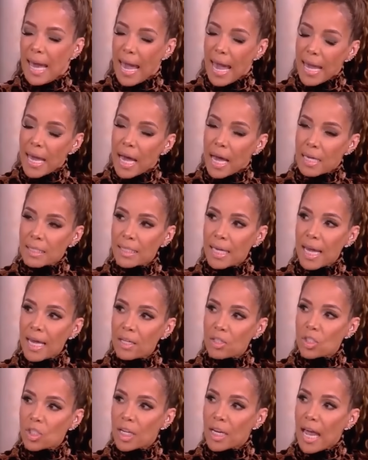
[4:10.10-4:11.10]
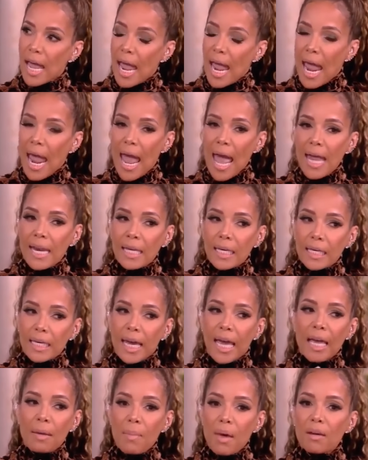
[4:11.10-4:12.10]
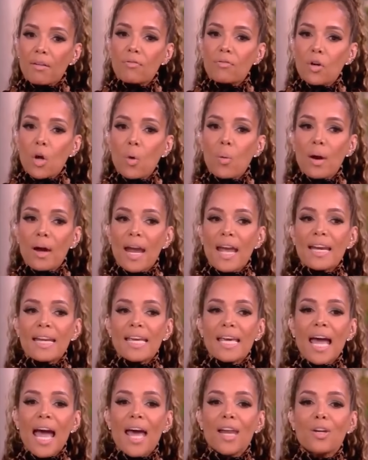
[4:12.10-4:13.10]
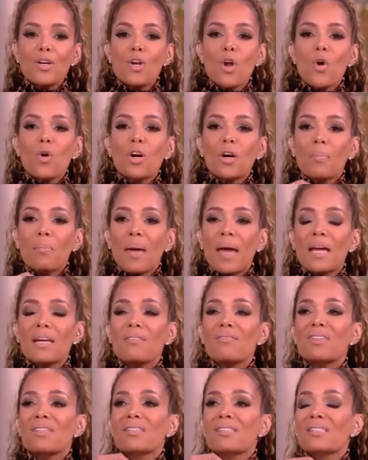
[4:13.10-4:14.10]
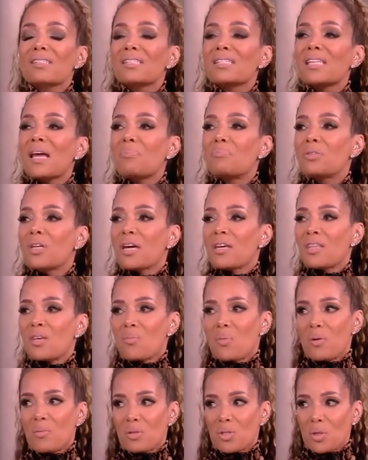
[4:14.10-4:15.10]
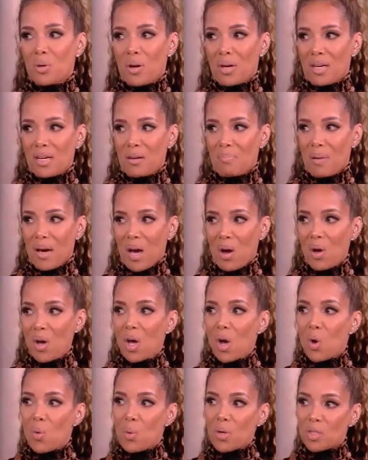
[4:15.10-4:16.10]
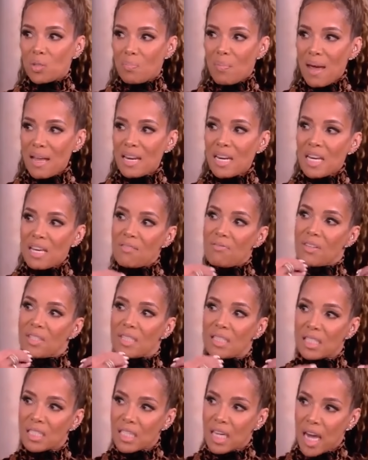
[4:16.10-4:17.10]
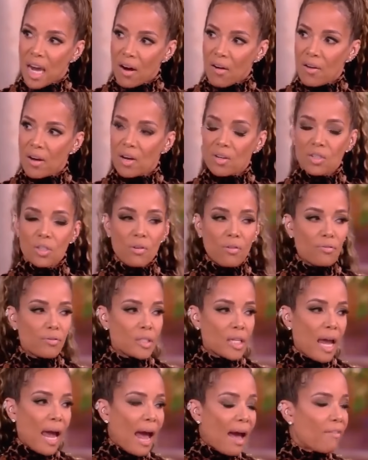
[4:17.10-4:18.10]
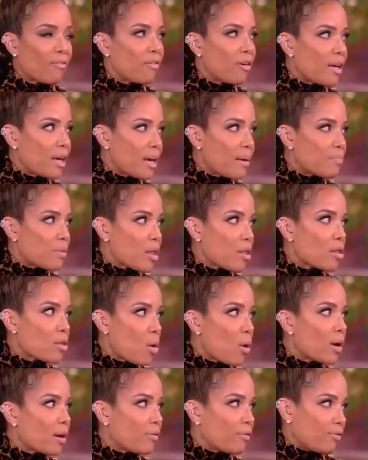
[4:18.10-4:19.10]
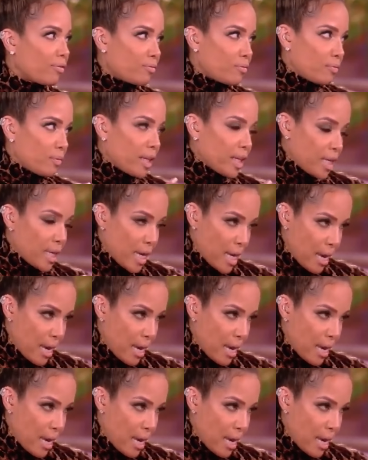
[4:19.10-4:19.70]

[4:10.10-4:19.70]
a chaos agent, and it came out of nowhere, and he had no command of the subject that we were talking about, which made it even scarier. So to have him, the thought of